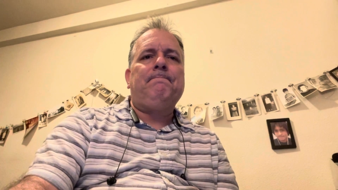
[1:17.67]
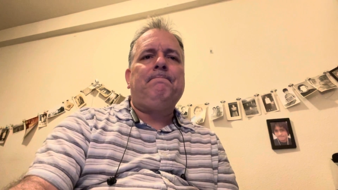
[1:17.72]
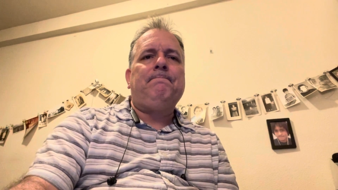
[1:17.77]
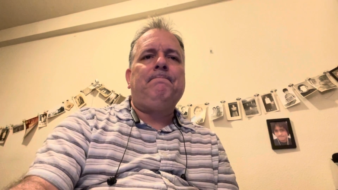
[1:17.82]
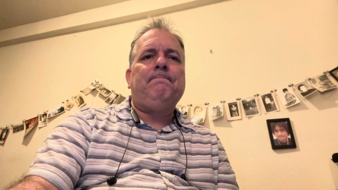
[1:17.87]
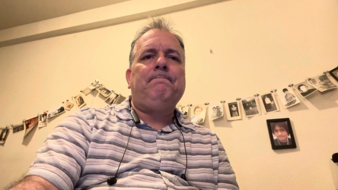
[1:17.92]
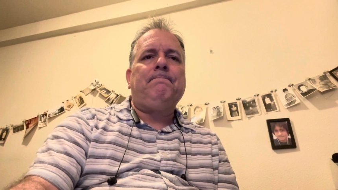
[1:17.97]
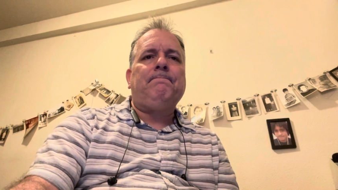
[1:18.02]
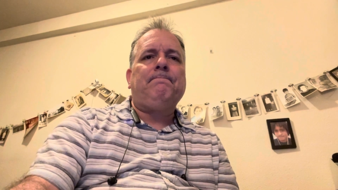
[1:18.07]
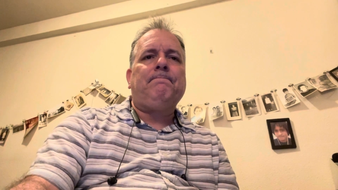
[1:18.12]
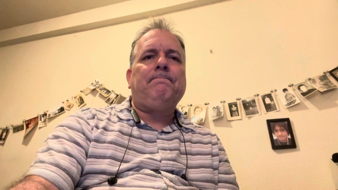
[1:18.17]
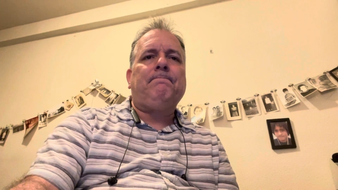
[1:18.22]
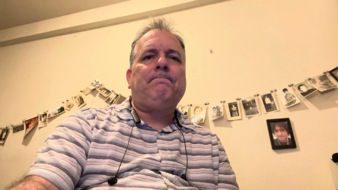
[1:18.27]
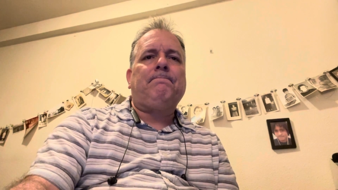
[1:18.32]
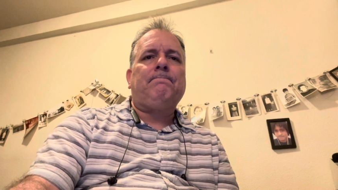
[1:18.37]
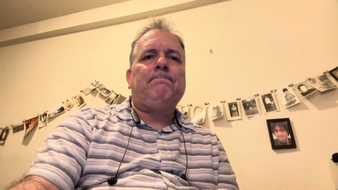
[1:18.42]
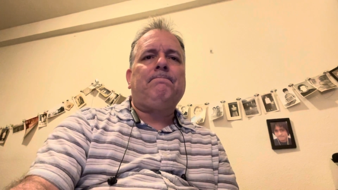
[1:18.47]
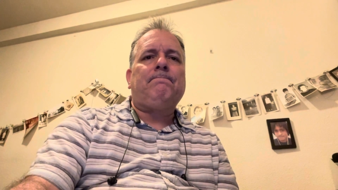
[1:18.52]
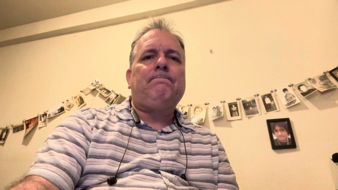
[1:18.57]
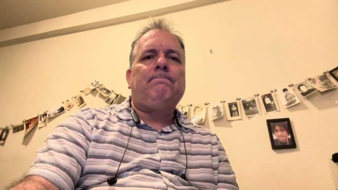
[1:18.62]

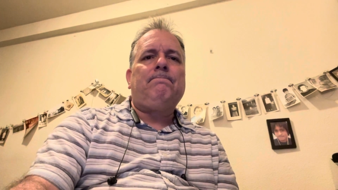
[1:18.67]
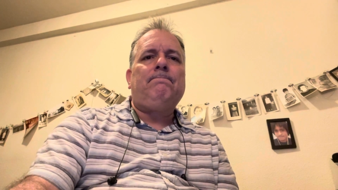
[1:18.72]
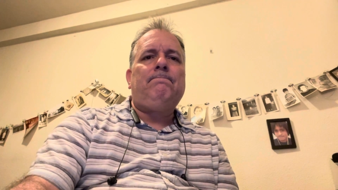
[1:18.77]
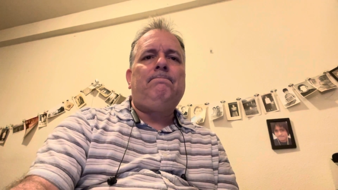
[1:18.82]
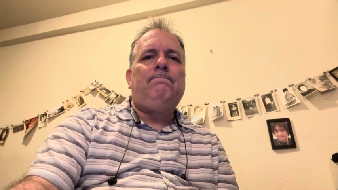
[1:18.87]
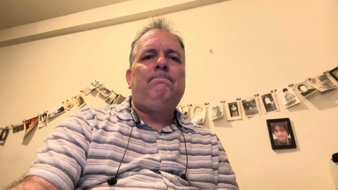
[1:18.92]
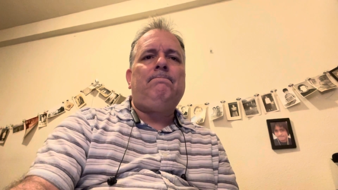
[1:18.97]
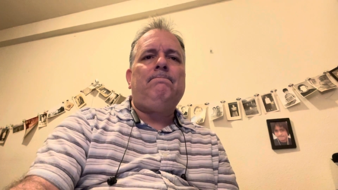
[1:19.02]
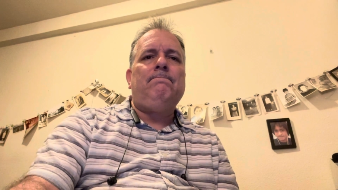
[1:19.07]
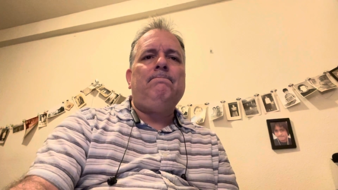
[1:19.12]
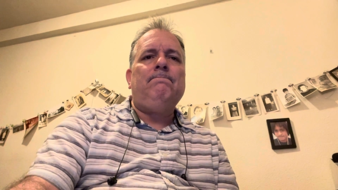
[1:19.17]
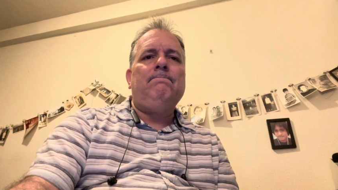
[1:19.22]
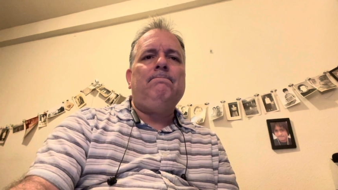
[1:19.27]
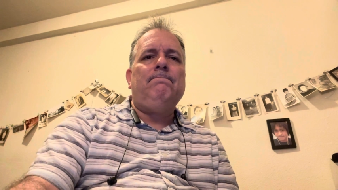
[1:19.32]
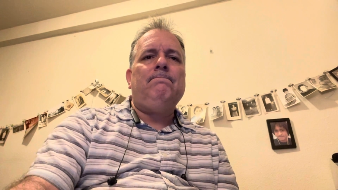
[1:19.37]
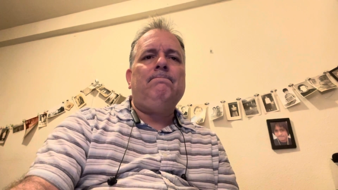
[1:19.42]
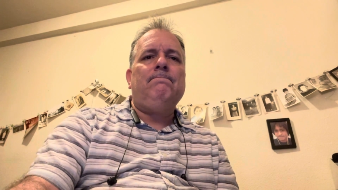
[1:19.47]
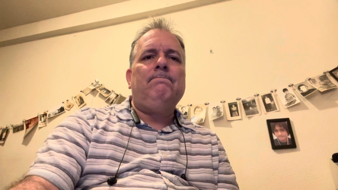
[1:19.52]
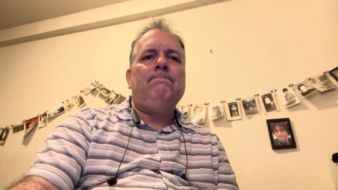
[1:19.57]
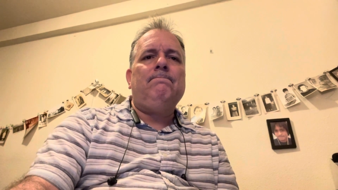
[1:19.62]

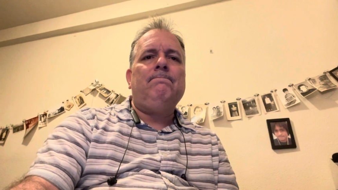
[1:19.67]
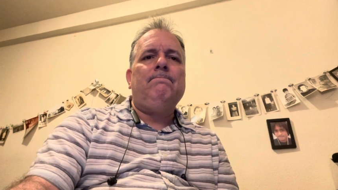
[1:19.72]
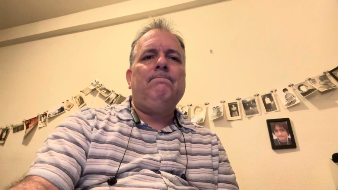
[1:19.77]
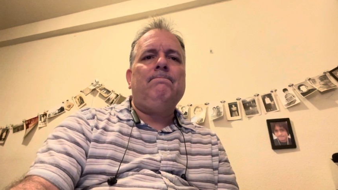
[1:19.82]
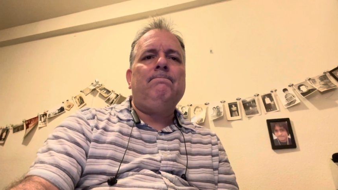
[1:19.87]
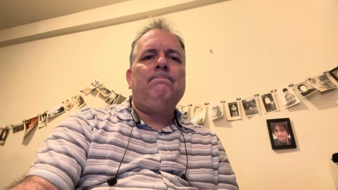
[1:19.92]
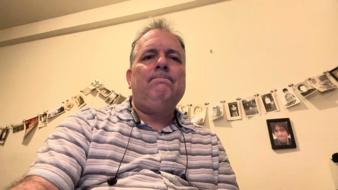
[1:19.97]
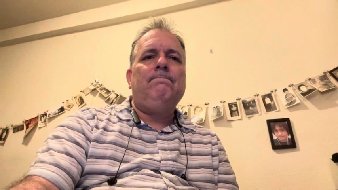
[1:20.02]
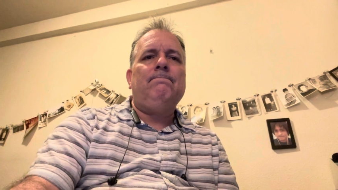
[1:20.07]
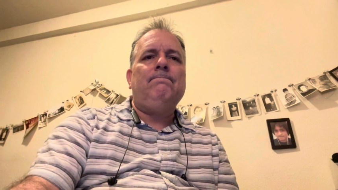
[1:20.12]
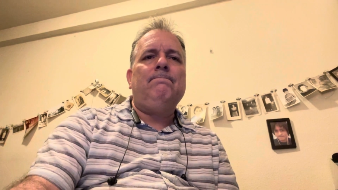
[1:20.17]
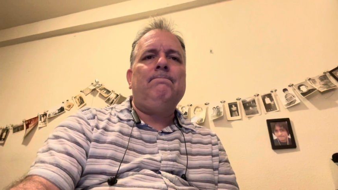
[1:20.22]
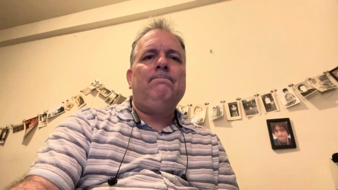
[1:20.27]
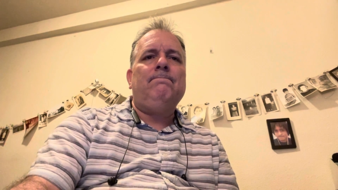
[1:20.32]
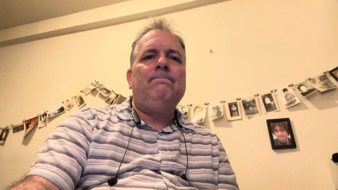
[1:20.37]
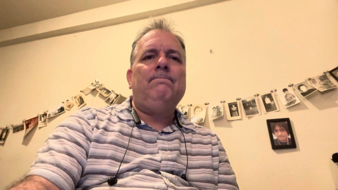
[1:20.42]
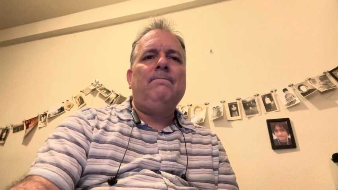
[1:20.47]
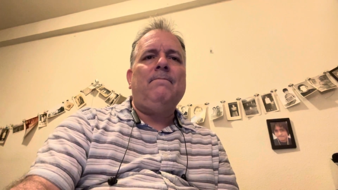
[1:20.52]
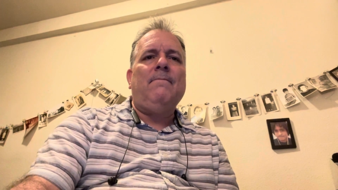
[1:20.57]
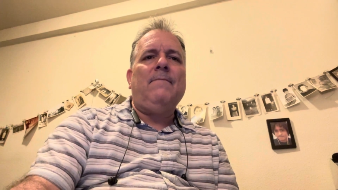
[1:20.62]

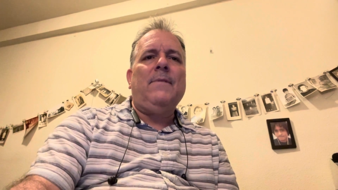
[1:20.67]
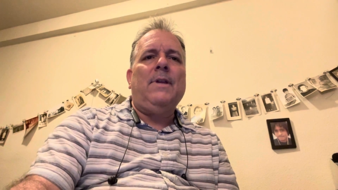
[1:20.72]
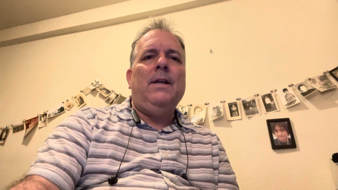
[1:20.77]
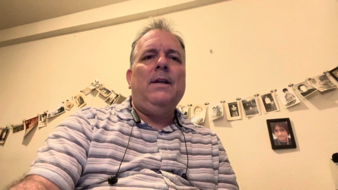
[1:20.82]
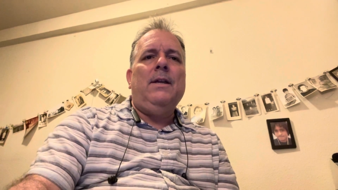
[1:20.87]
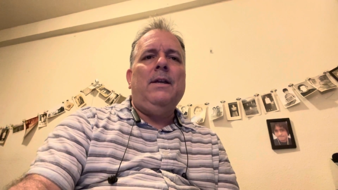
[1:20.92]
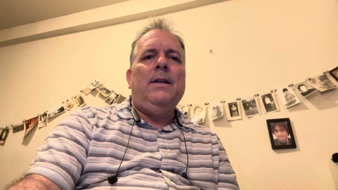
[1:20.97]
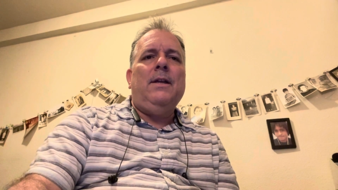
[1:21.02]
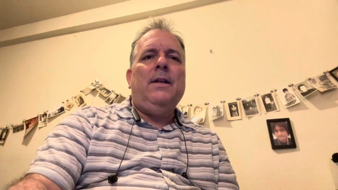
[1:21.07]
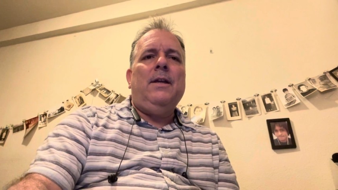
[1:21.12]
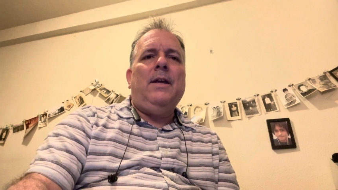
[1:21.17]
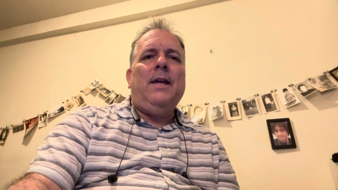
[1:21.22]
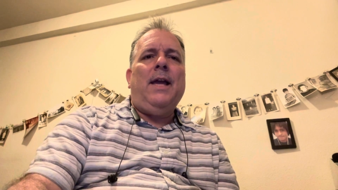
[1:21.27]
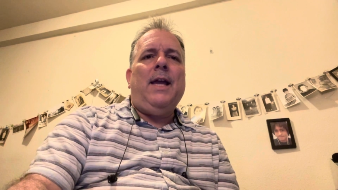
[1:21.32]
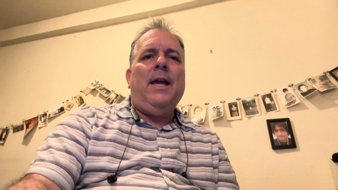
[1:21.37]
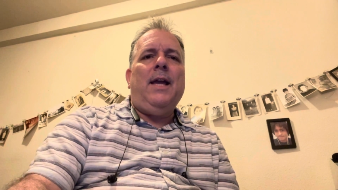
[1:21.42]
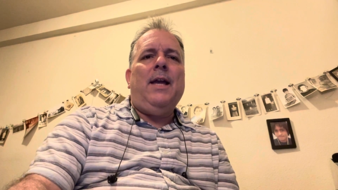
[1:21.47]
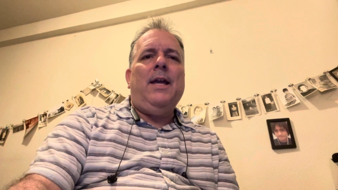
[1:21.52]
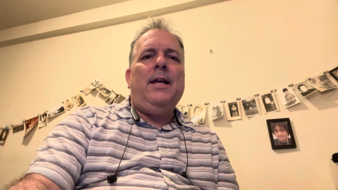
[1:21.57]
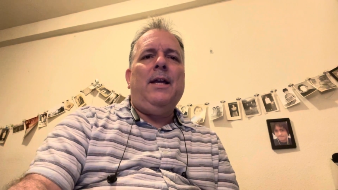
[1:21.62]

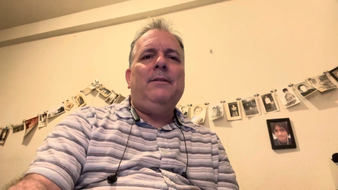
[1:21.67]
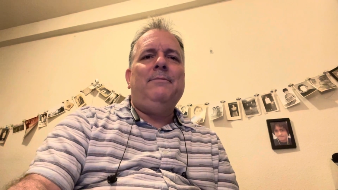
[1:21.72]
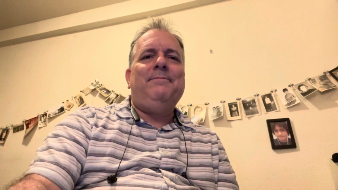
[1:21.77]
[no speech]